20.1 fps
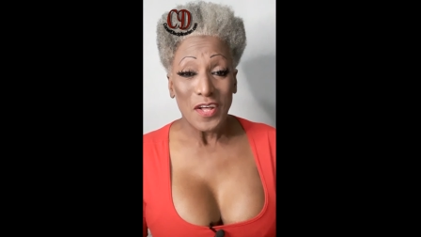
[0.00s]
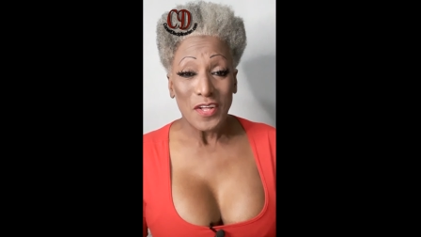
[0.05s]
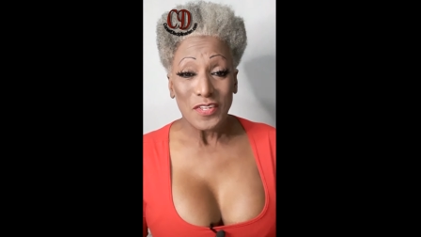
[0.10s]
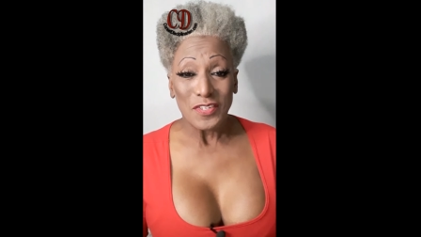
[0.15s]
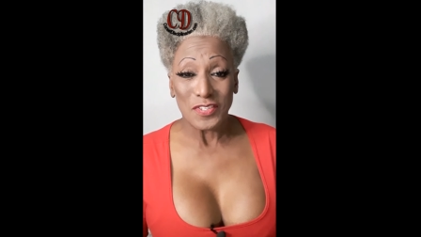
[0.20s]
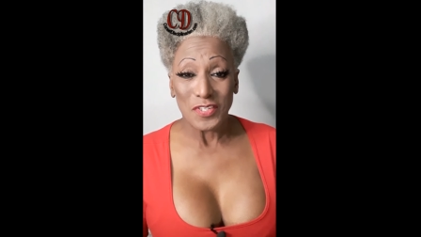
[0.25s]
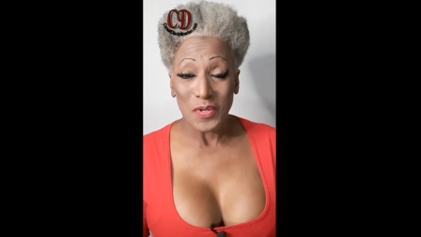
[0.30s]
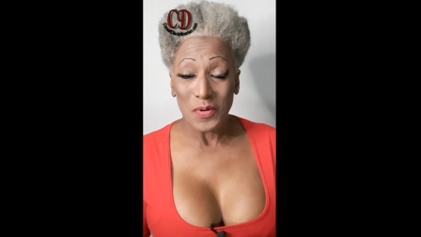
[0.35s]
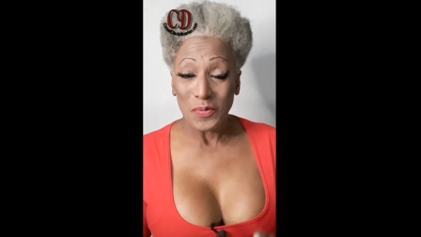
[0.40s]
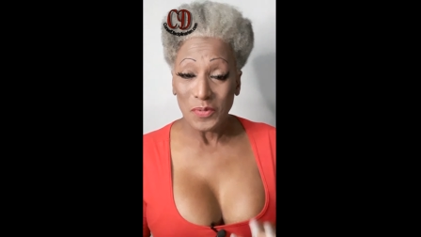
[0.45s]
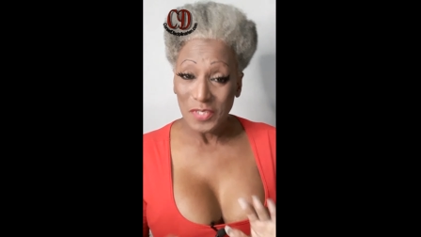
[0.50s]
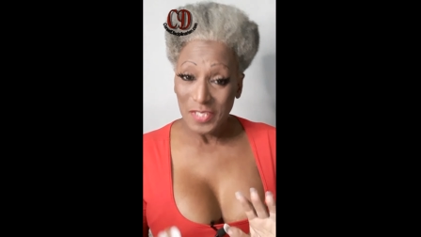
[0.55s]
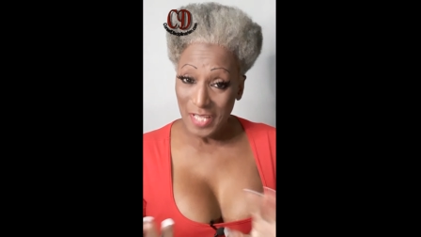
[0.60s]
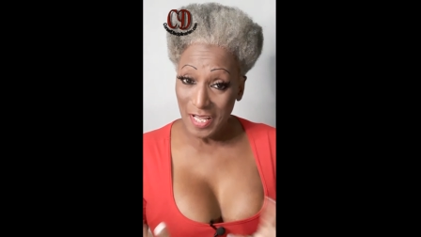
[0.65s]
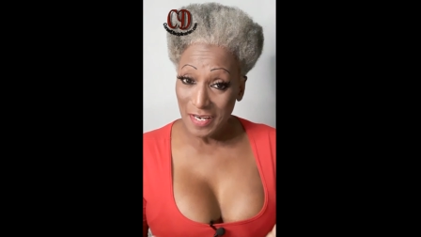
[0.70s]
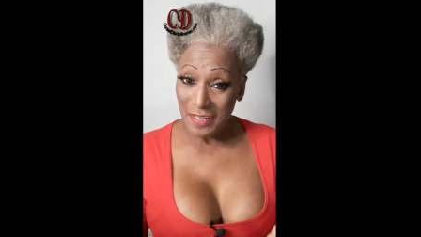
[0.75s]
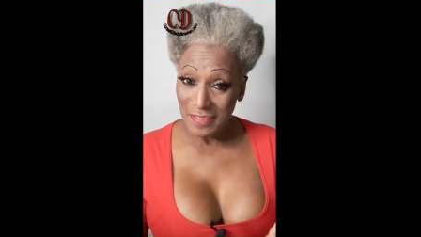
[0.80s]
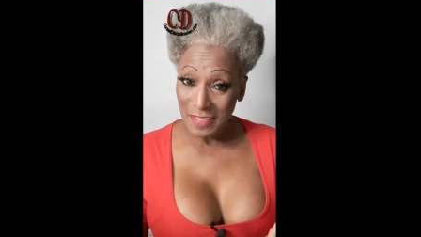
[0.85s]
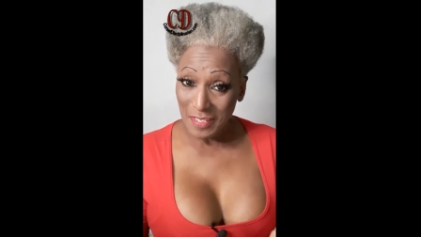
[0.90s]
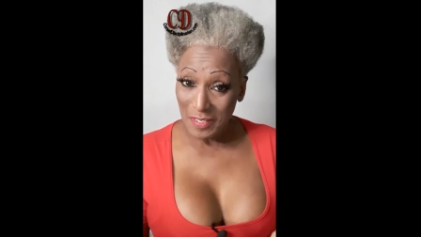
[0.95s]
So you
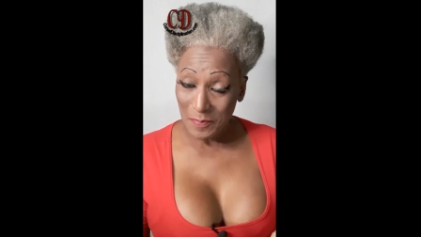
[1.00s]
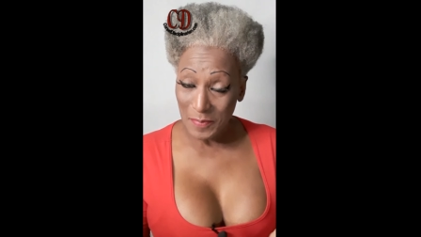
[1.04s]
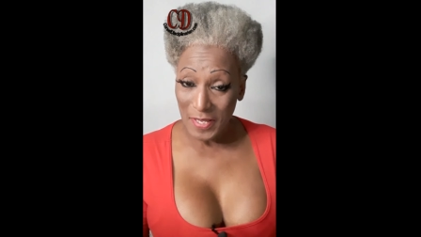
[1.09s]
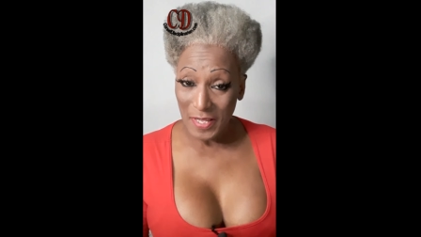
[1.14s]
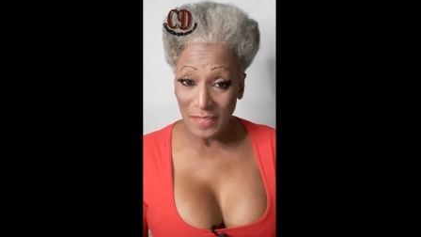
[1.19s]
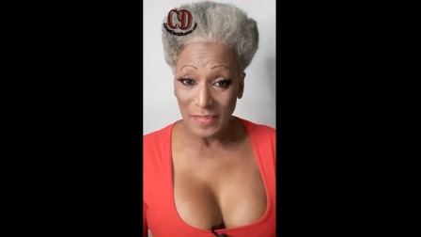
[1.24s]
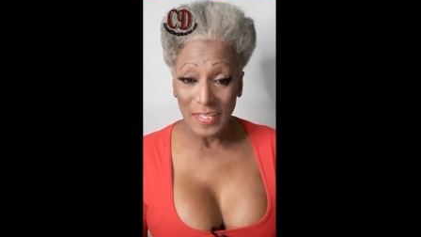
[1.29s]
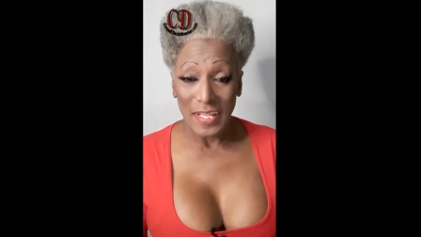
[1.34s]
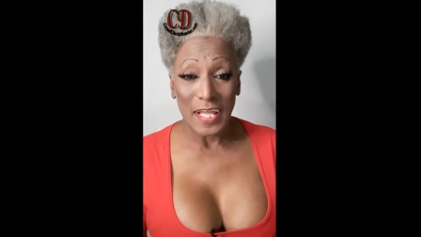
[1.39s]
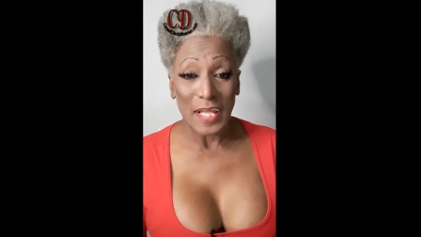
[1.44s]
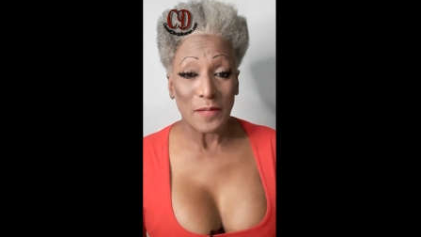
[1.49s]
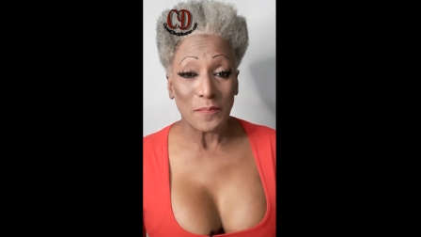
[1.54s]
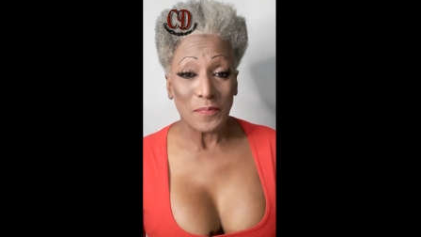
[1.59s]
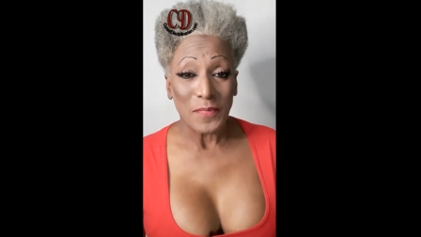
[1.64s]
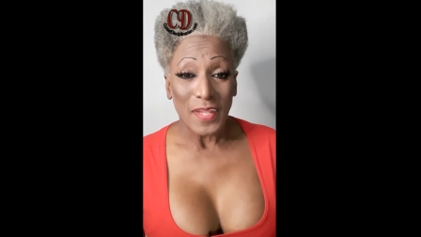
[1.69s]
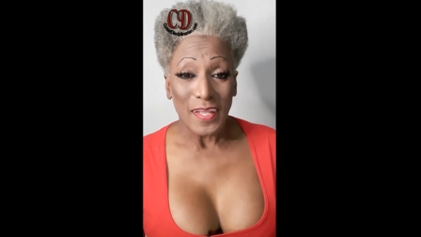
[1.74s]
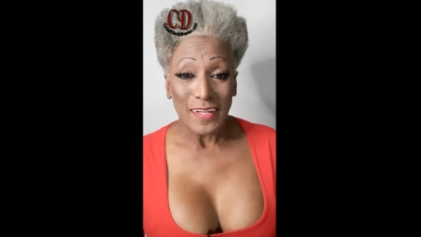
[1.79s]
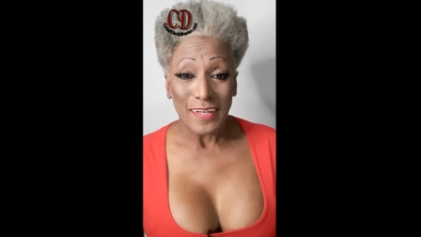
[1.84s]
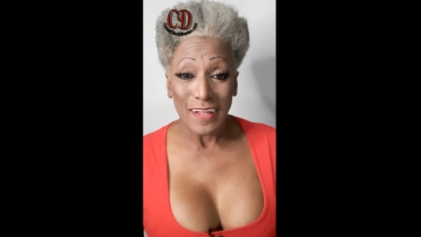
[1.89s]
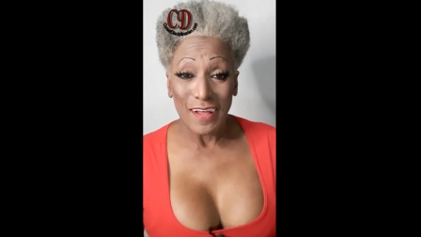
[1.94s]
got to think about that.
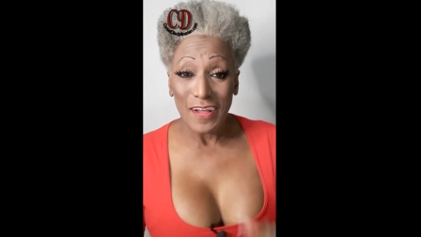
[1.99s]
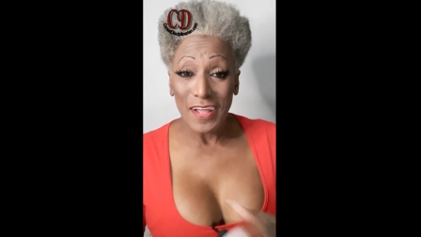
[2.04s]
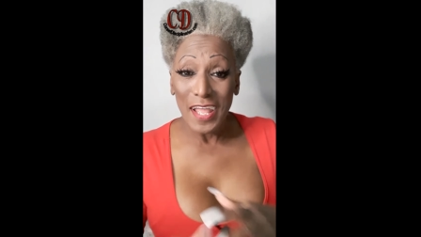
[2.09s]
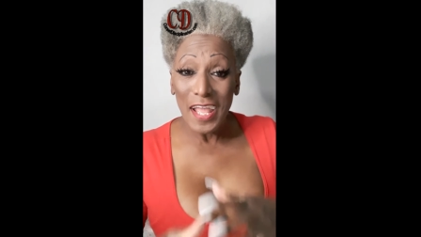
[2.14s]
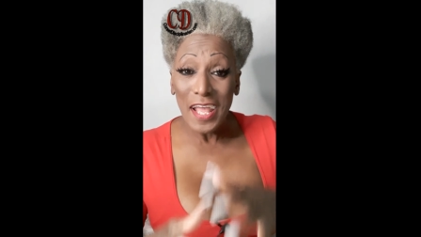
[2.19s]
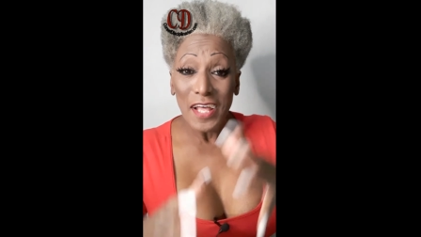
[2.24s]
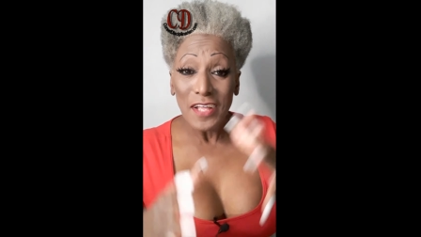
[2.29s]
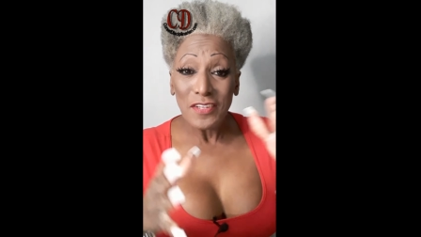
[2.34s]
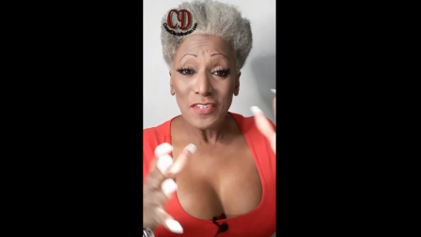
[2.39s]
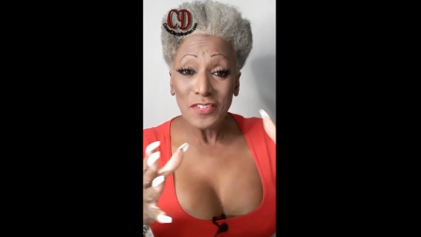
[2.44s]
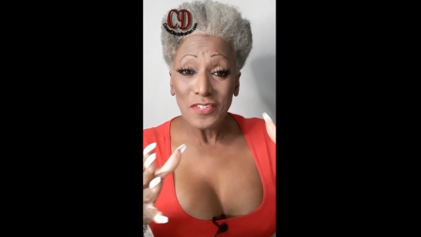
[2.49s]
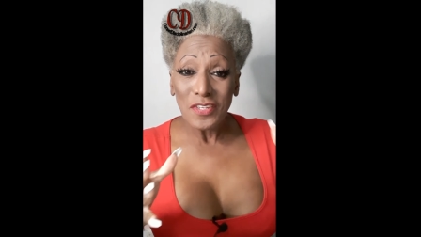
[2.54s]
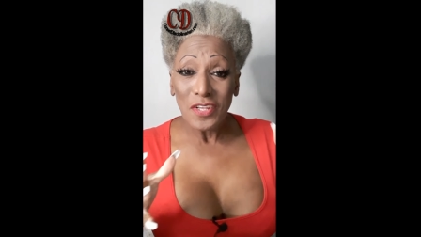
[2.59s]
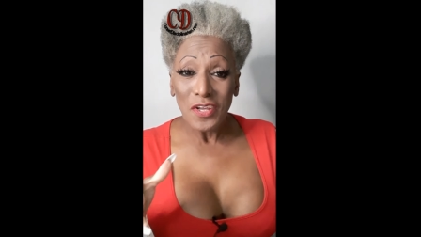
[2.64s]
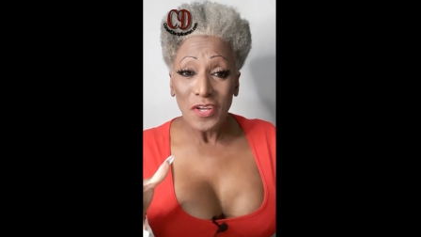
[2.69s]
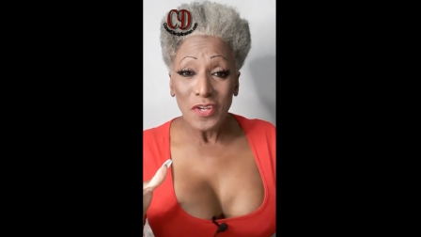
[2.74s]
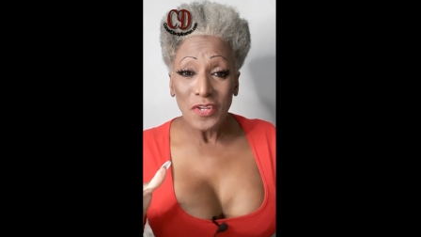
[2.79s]
Now, as